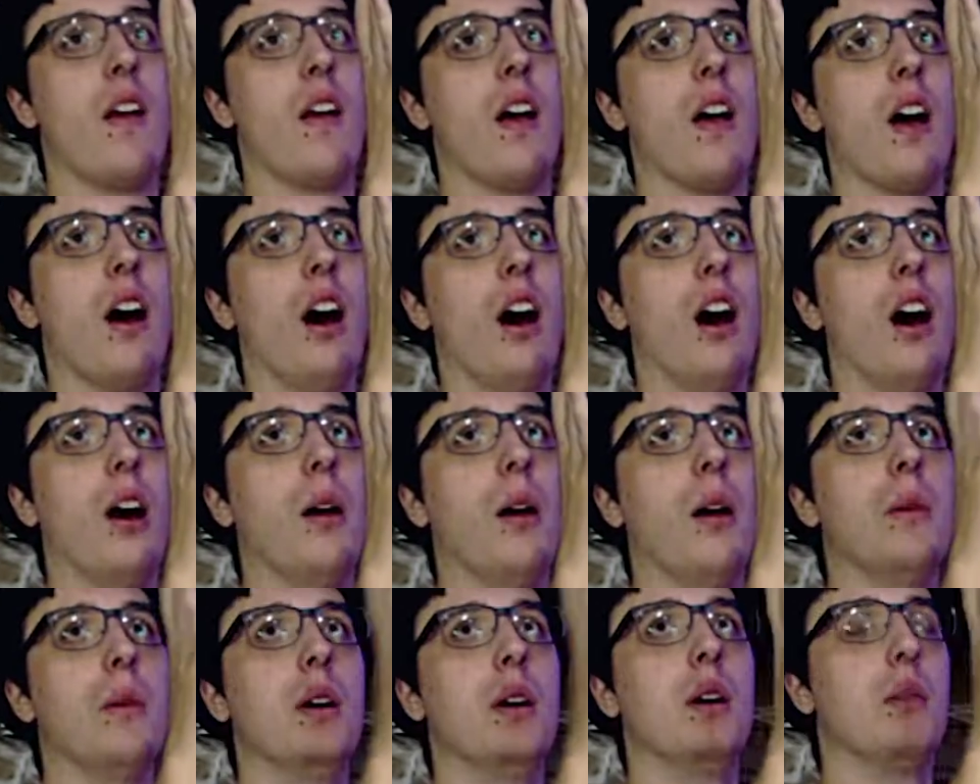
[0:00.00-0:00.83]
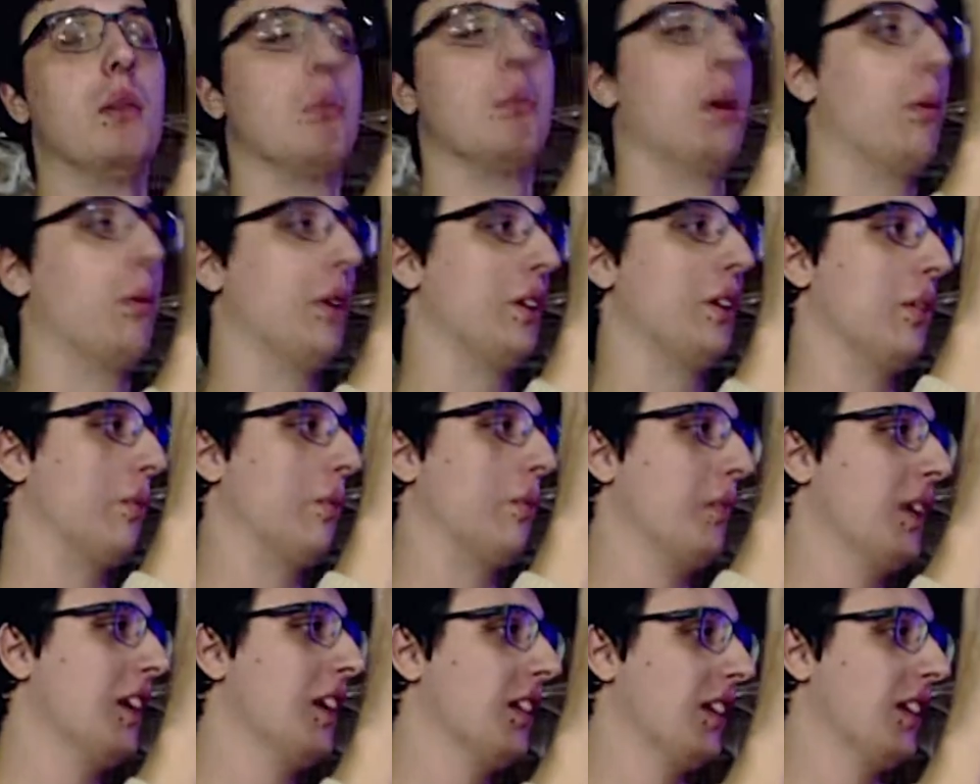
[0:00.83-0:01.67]
But what you
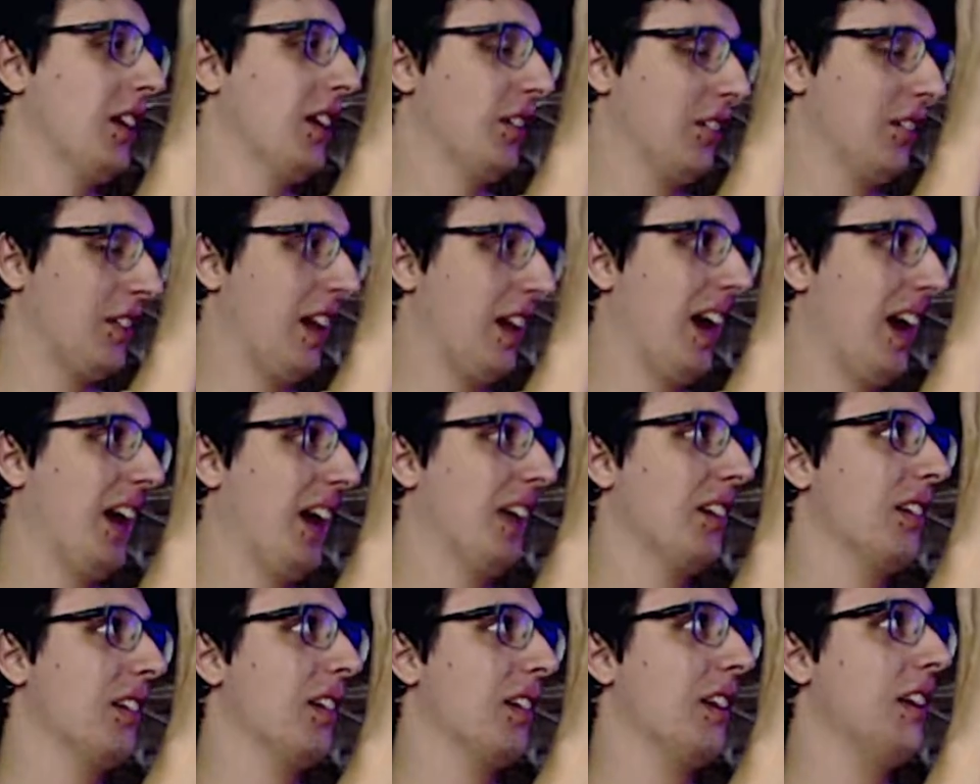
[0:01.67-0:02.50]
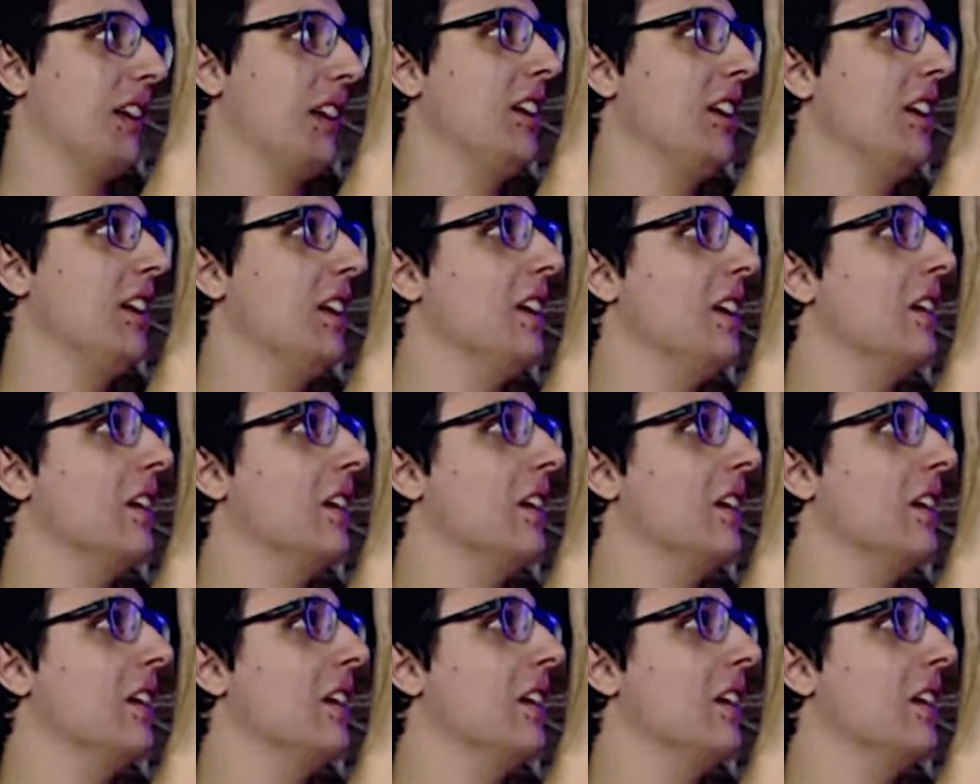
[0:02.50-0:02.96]
feel is that he